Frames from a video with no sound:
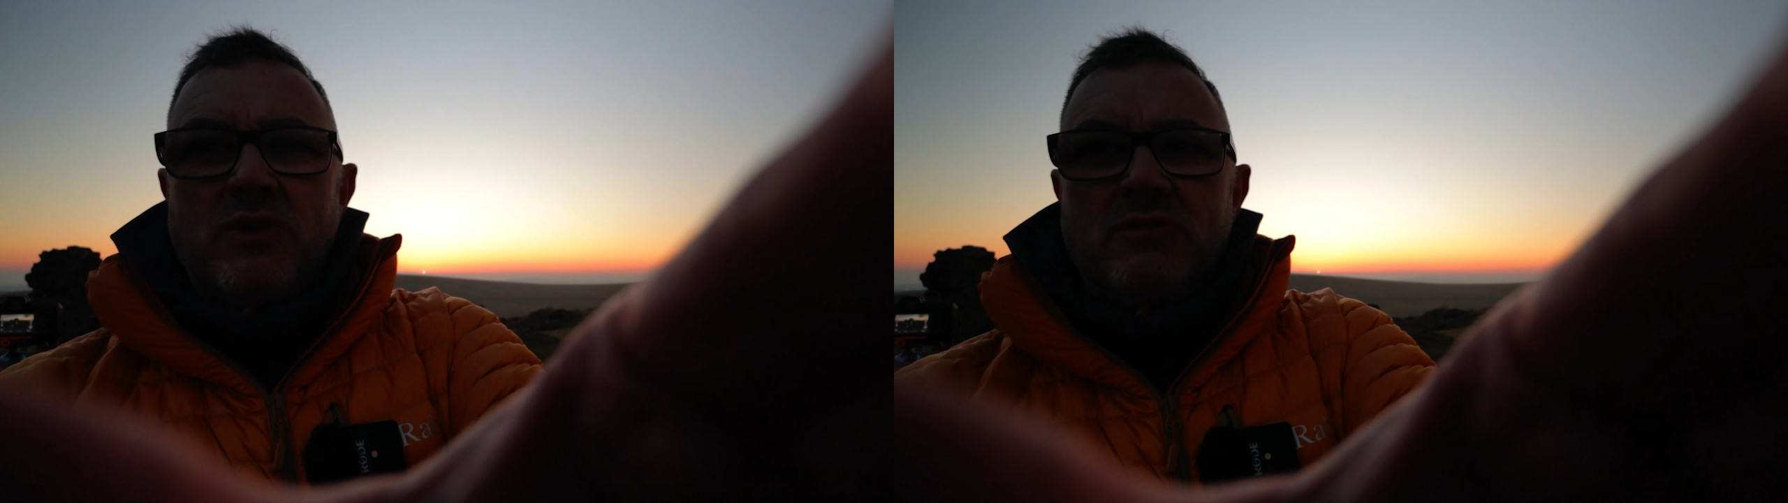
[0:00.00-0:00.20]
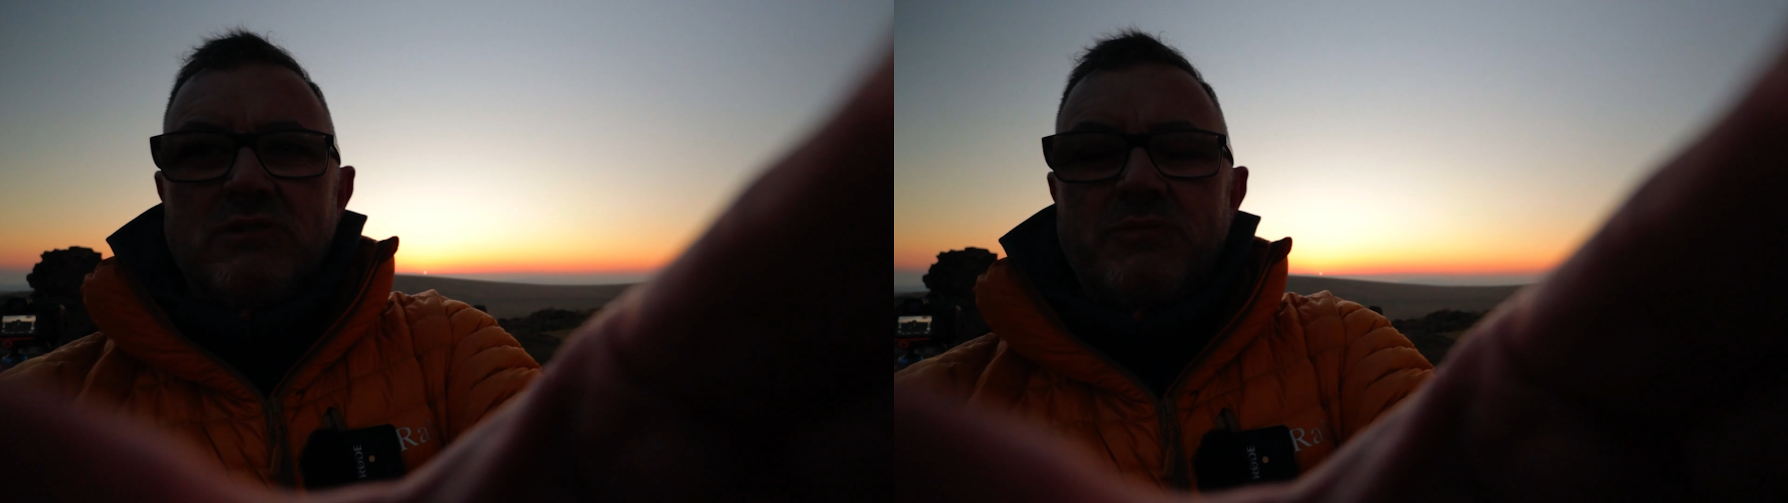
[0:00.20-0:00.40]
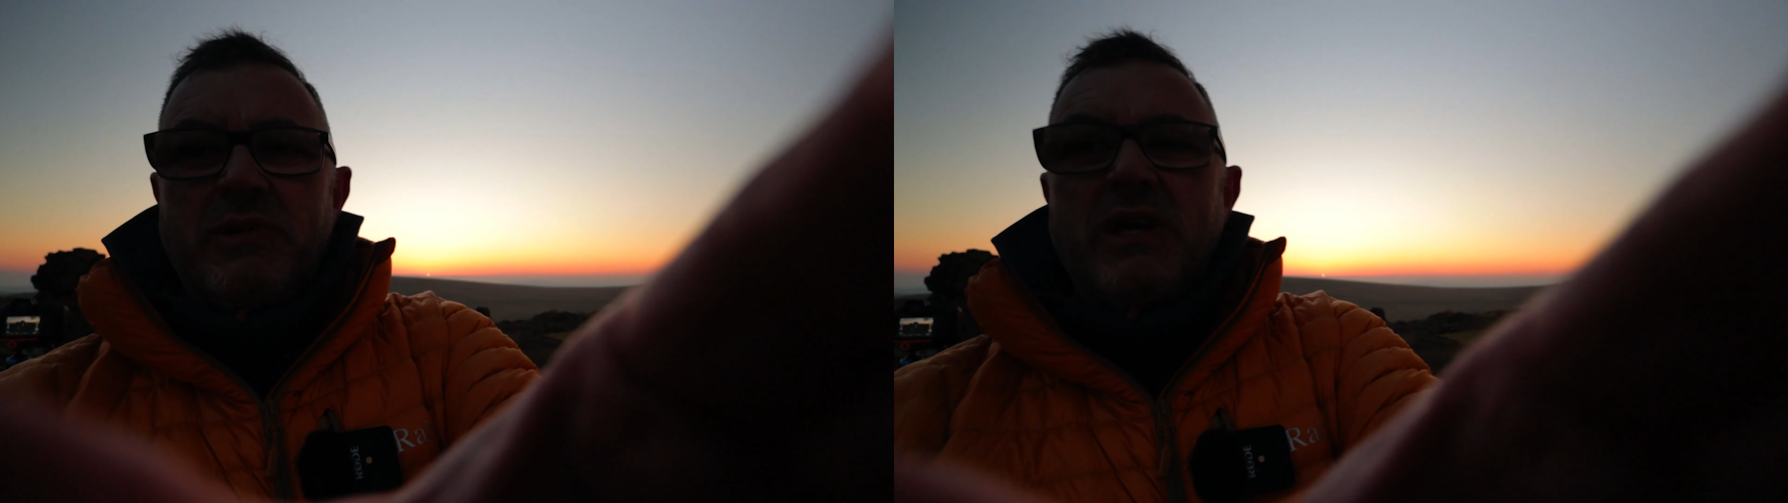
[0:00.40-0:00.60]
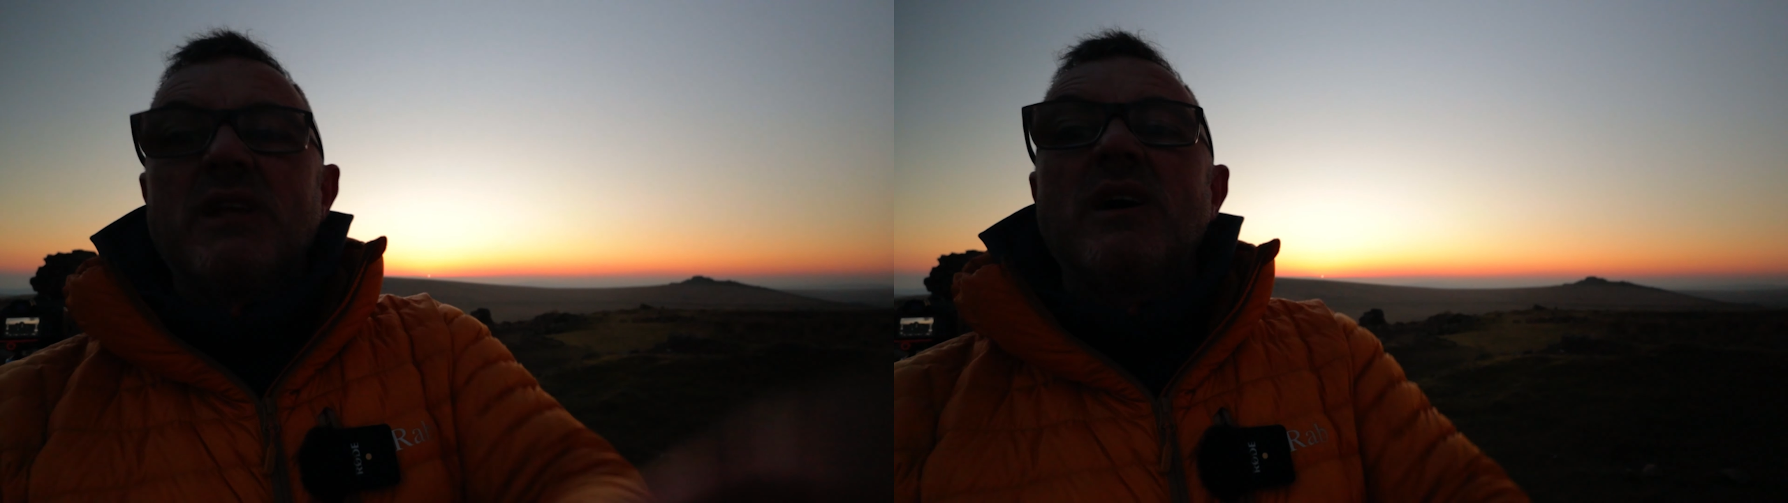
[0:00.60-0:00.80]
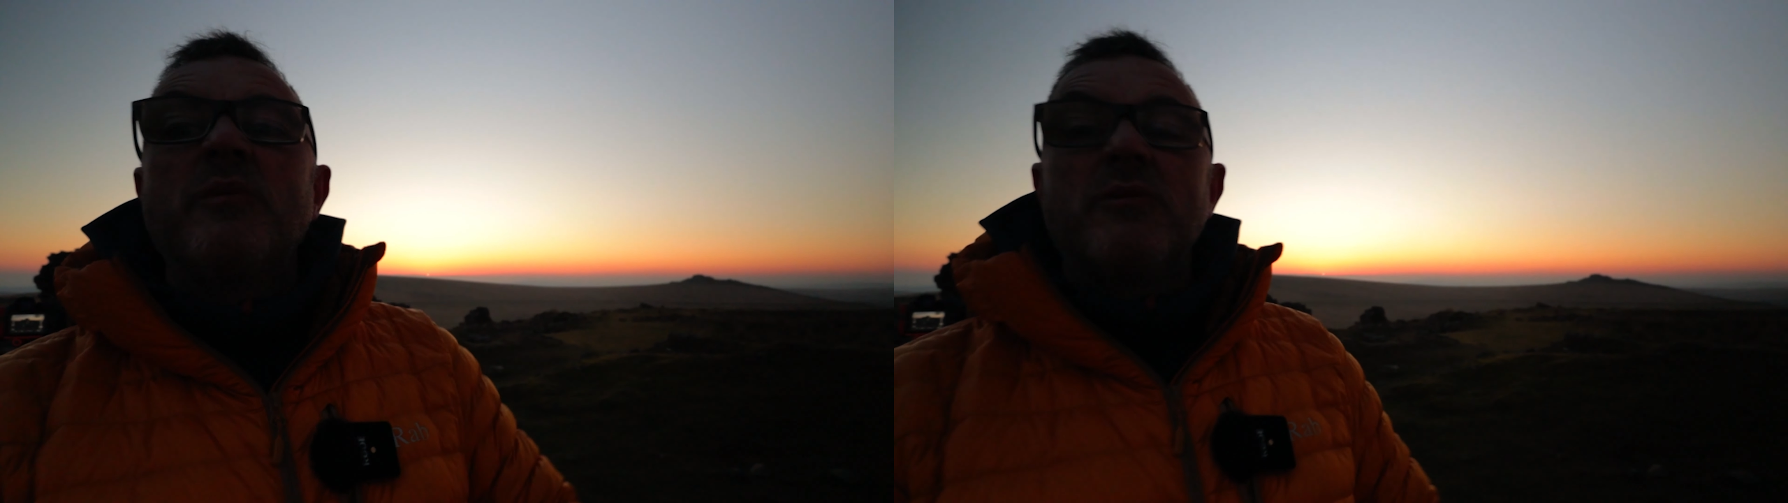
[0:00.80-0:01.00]
whether it's
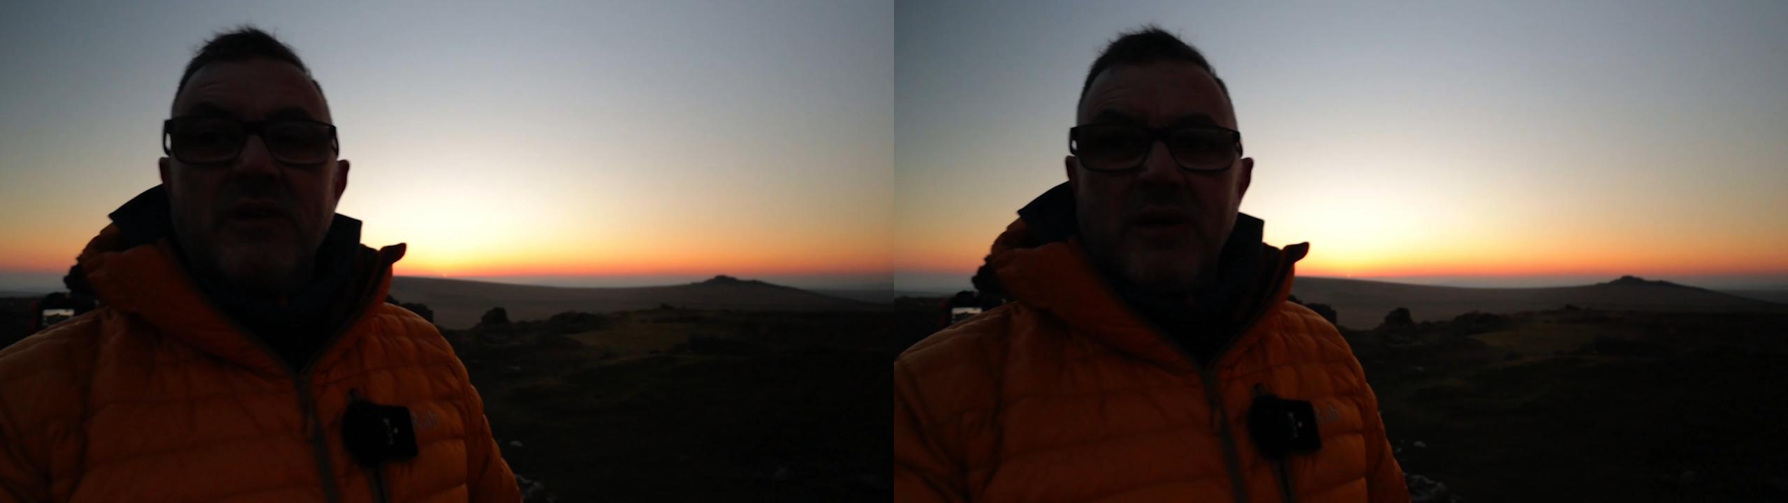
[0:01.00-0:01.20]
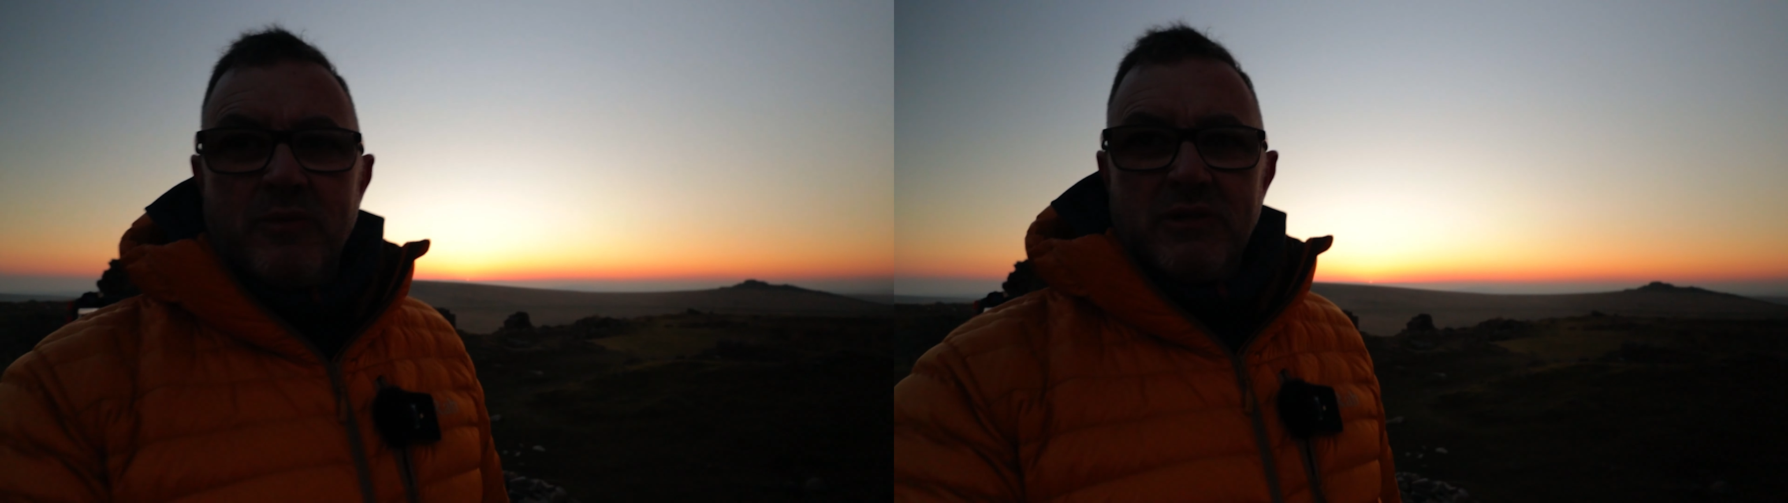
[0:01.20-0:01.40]
picking it up on there,